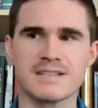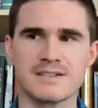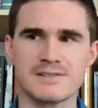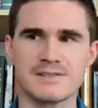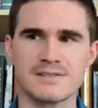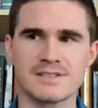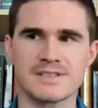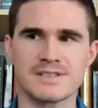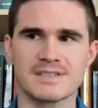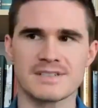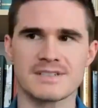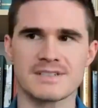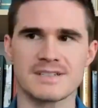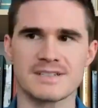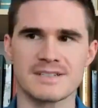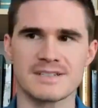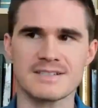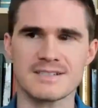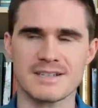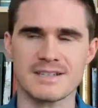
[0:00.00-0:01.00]
sound
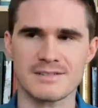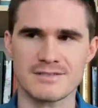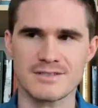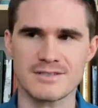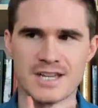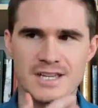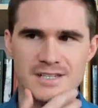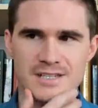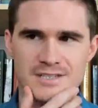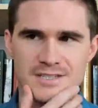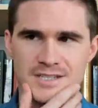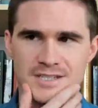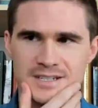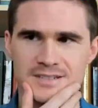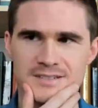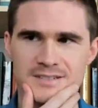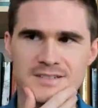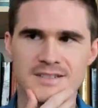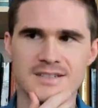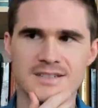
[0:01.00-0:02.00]

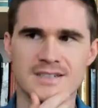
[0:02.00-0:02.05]
challenging.